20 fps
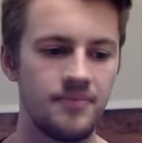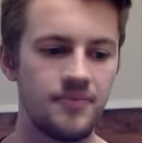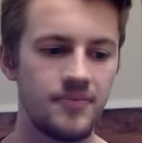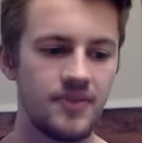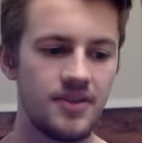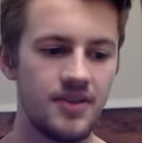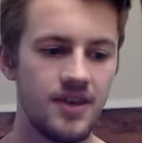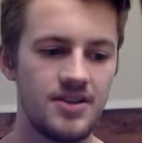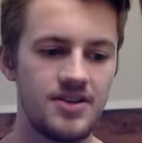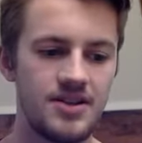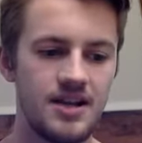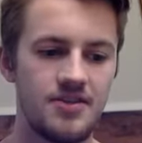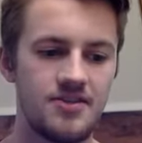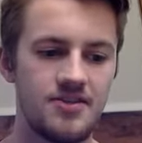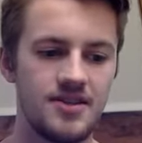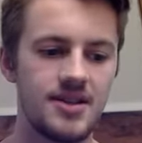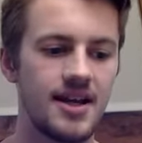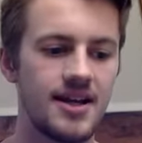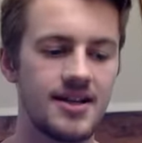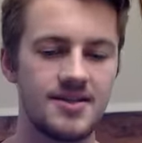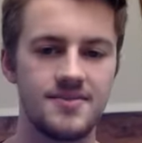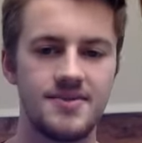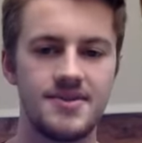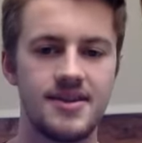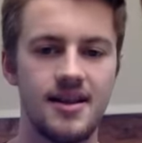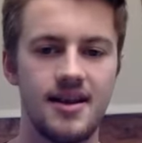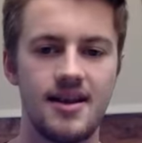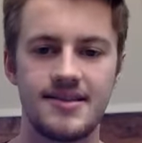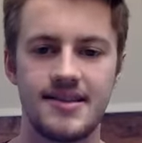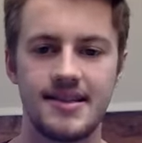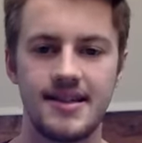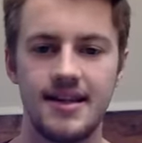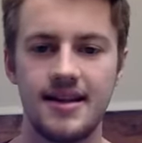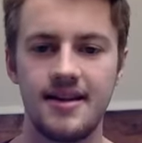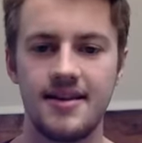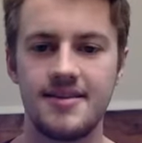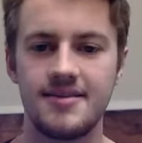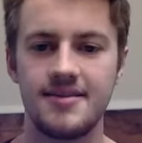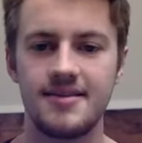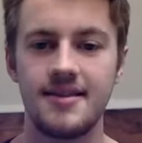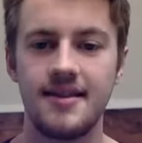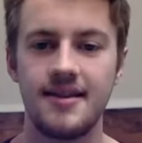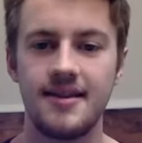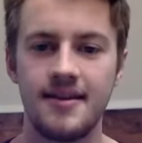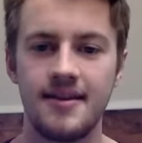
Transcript: they shouted like some slurs at us.